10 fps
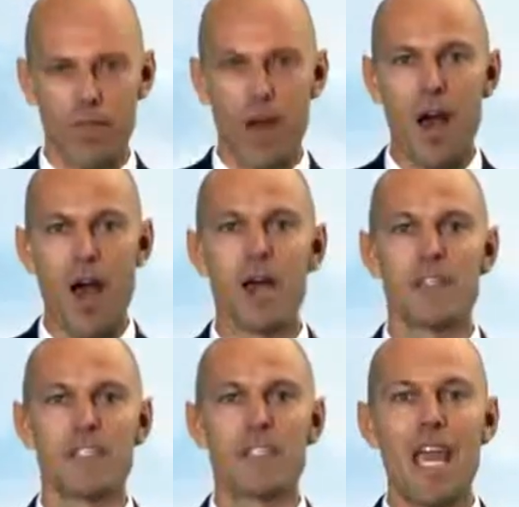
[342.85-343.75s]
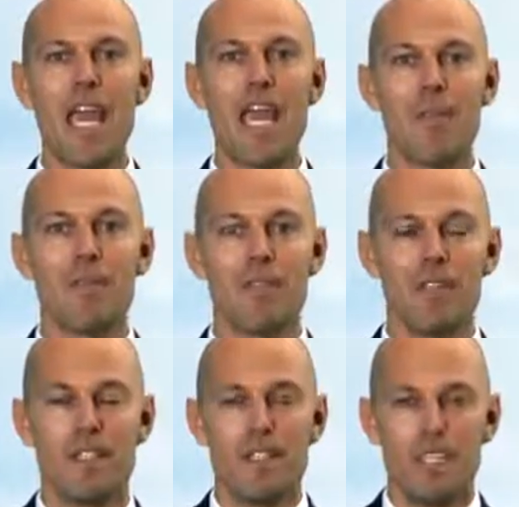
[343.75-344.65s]
The hardest game
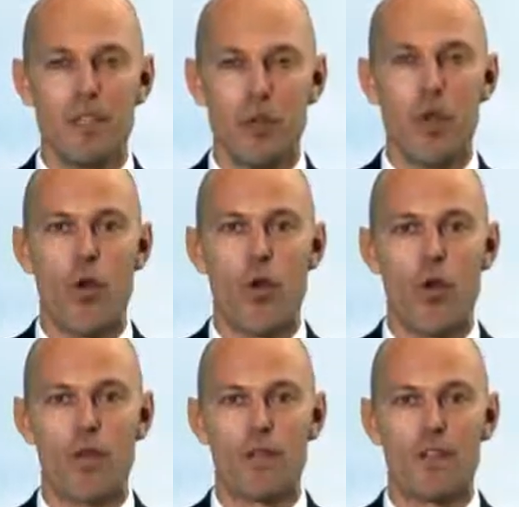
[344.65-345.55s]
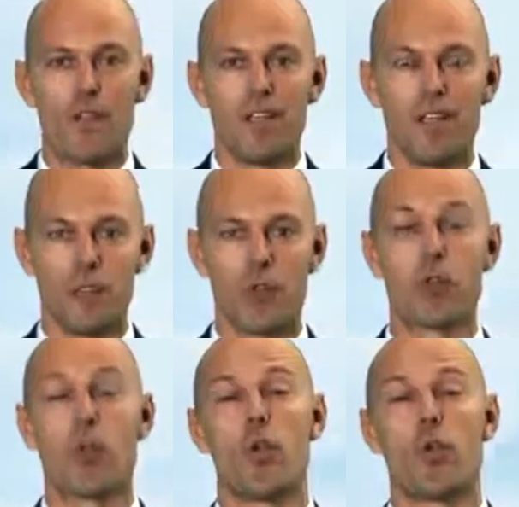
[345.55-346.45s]
to learn is to
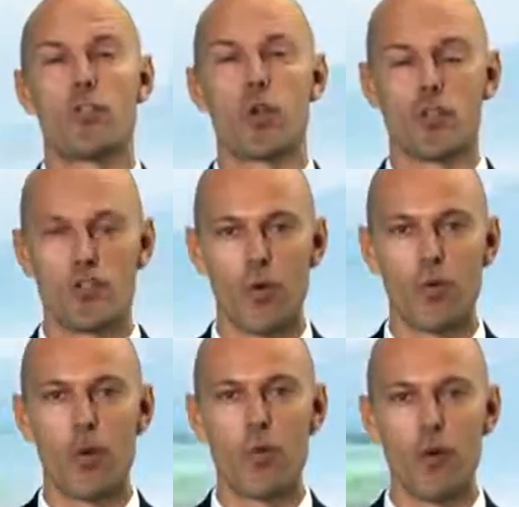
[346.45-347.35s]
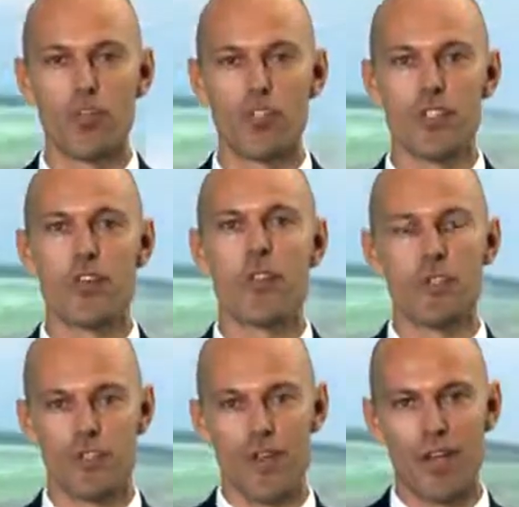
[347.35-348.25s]
learn to control your emotions
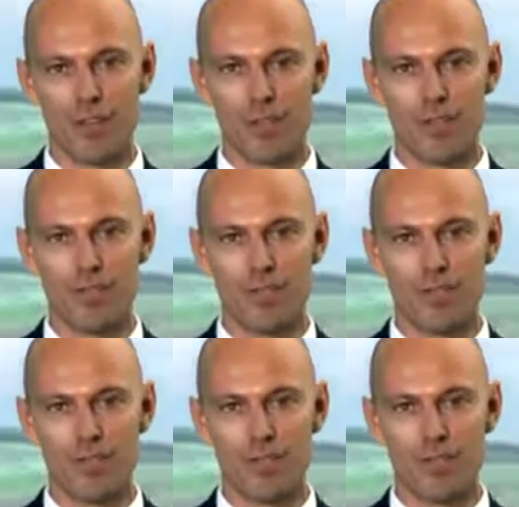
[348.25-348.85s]
when trading.